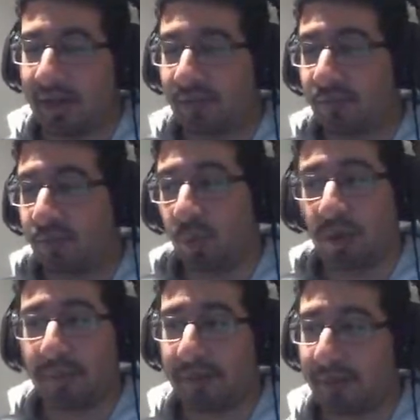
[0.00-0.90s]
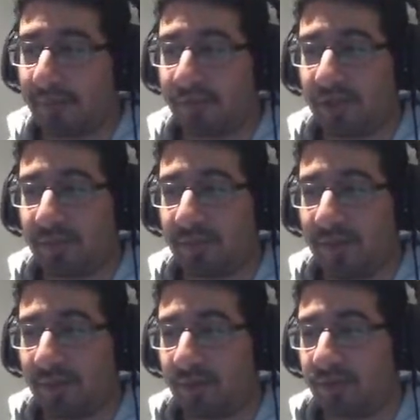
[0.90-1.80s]
If you want to pick up those damage
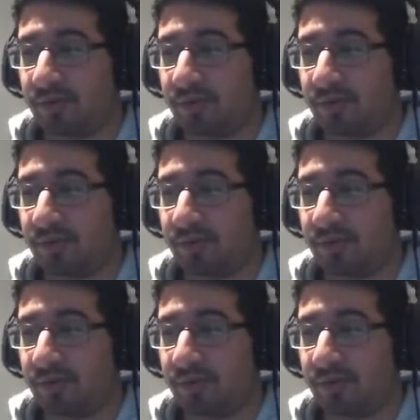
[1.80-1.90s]
powers,